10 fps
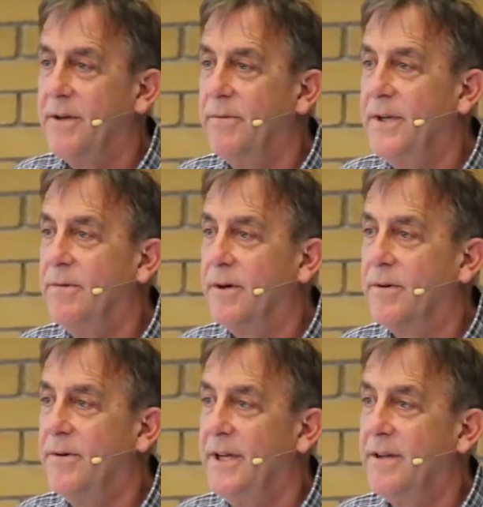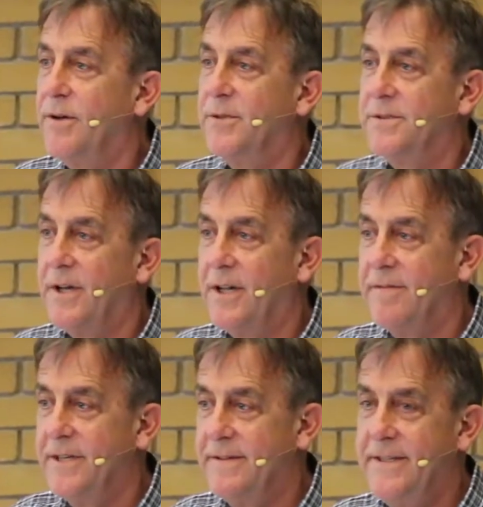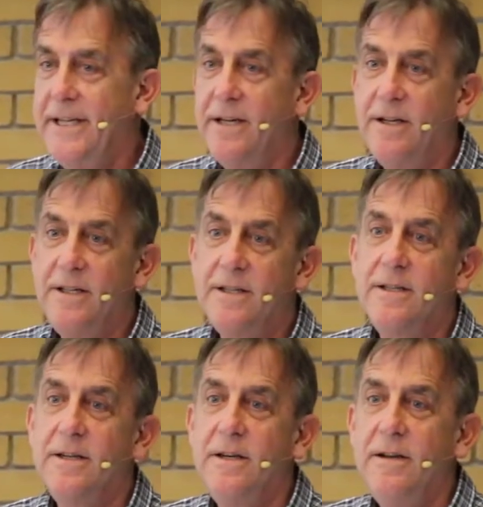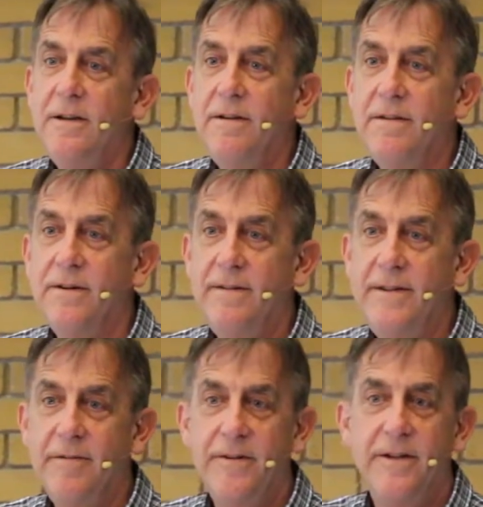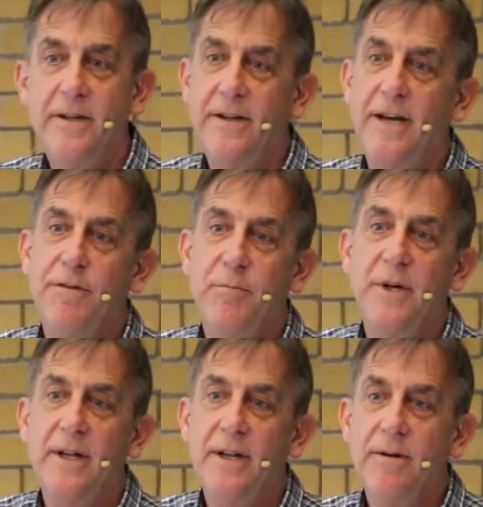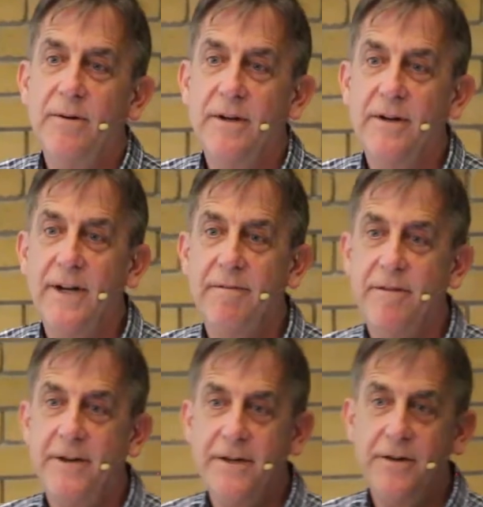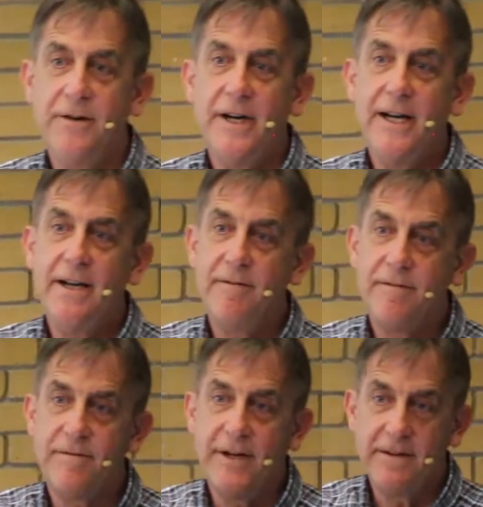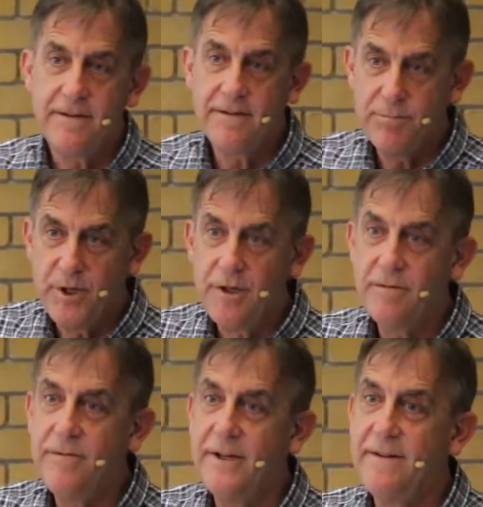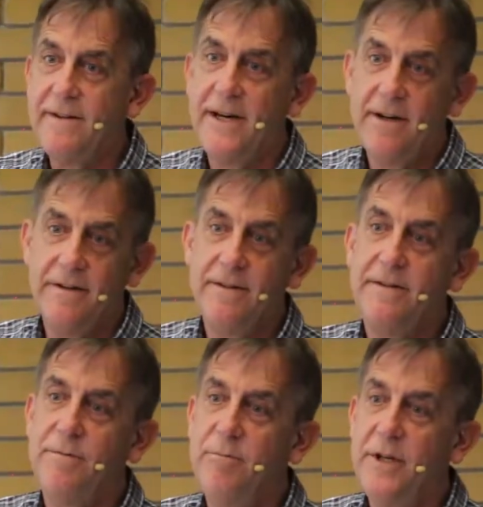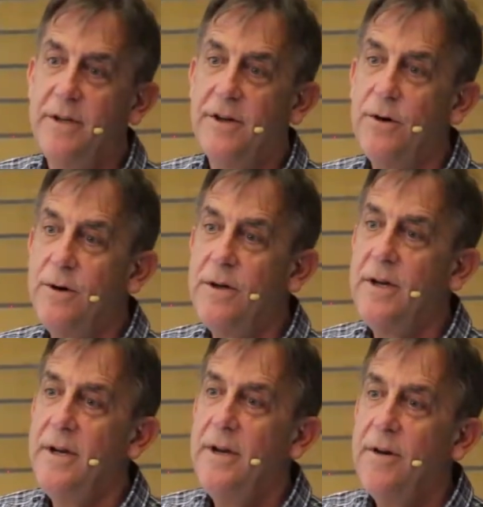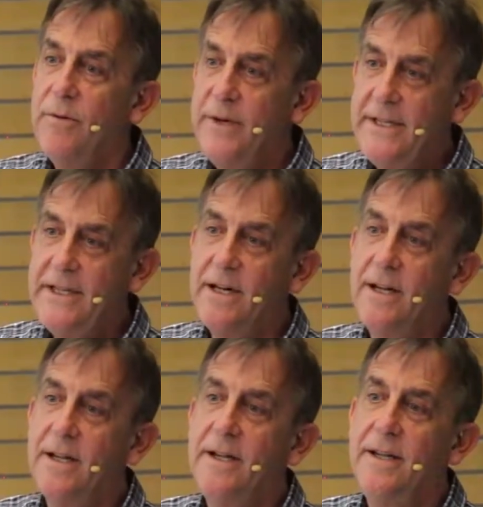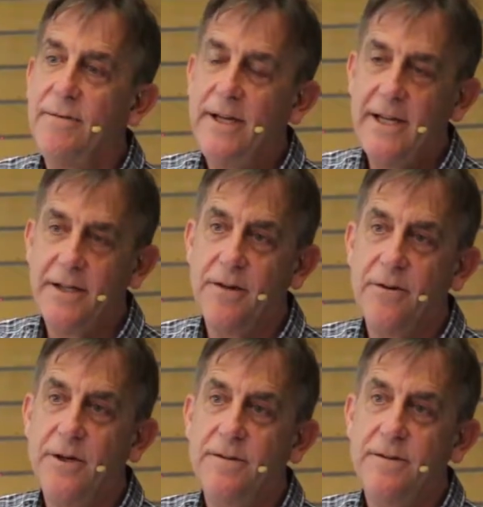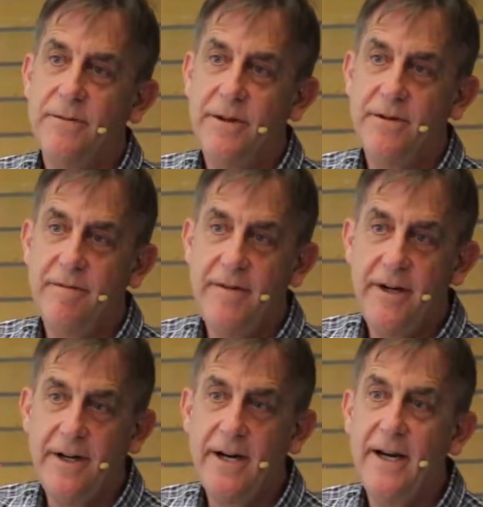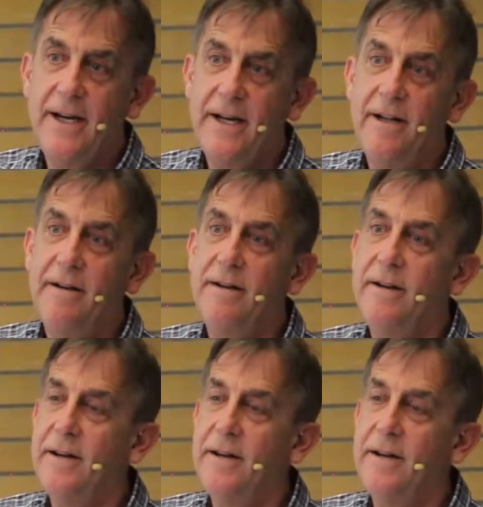that we work with, almost all of it is dehulled. So it's different than you have in Brittany, where you have the very gray small French style that's milled whole. We dehull it and then we get the groats and we do a very high-end